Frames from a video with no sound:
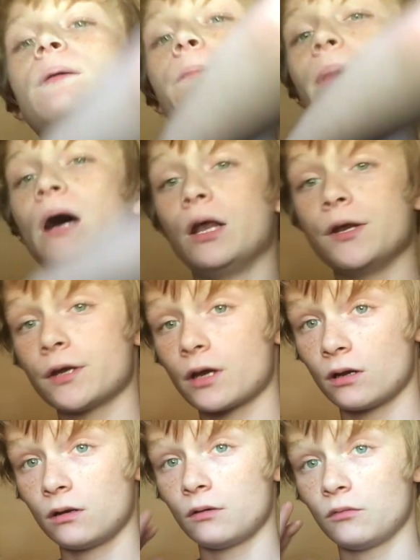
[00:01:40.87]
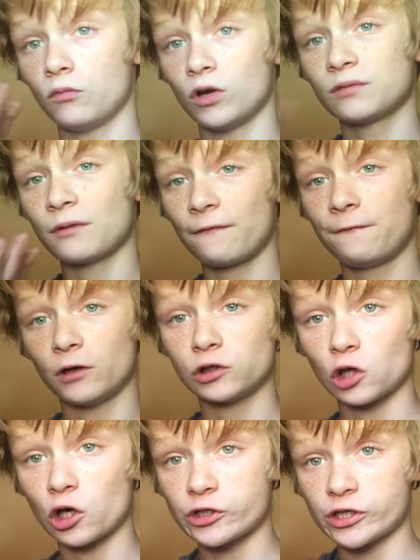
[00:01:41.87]
But once my phone
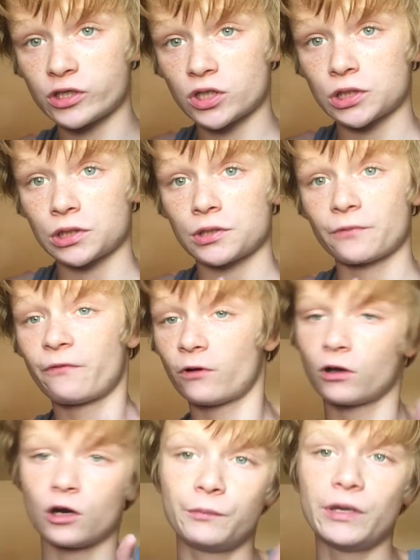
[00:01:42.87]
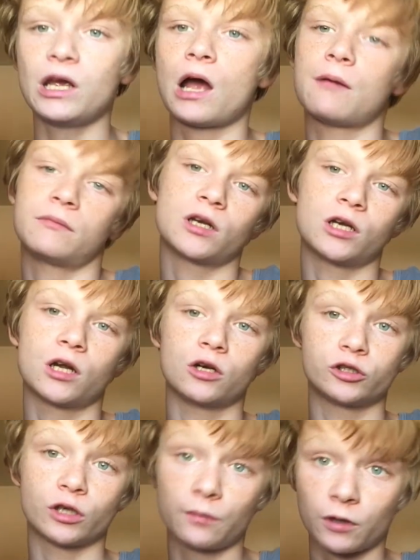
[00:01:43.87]
charges for a little bit, I'm gonna go
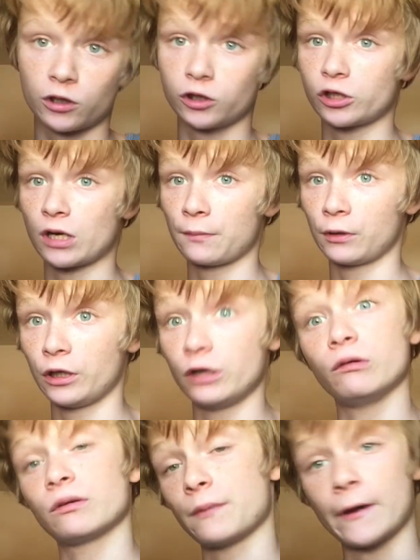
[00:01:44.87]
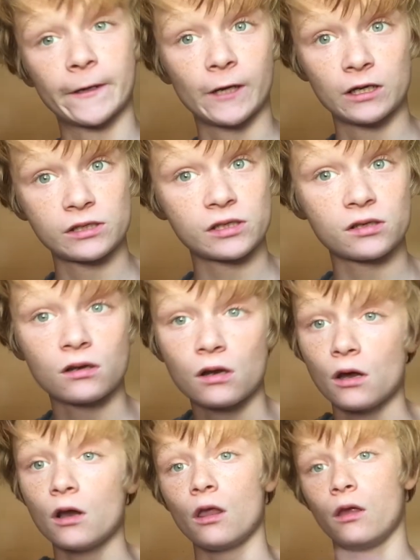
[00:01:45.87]
jump on a trampoline with my cousin,
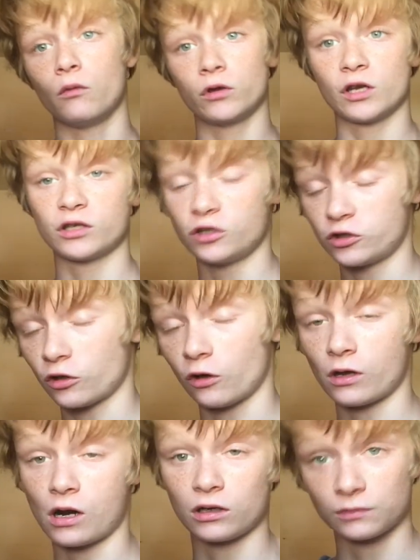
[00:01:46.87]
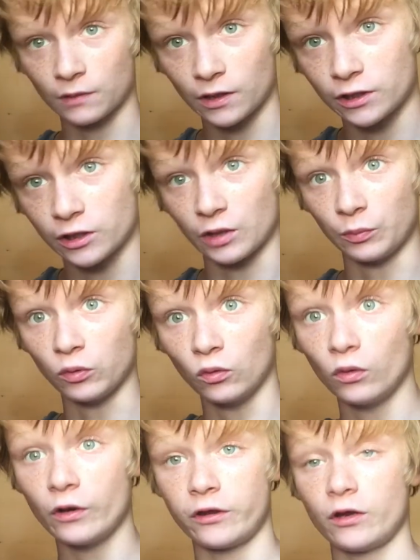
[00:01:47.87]
the one that you saw that I was playing in the
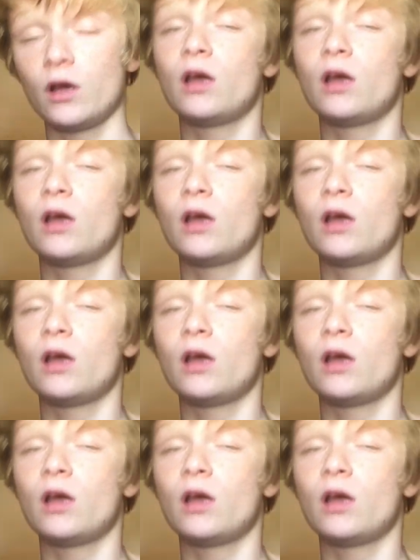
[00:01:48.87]
pool with,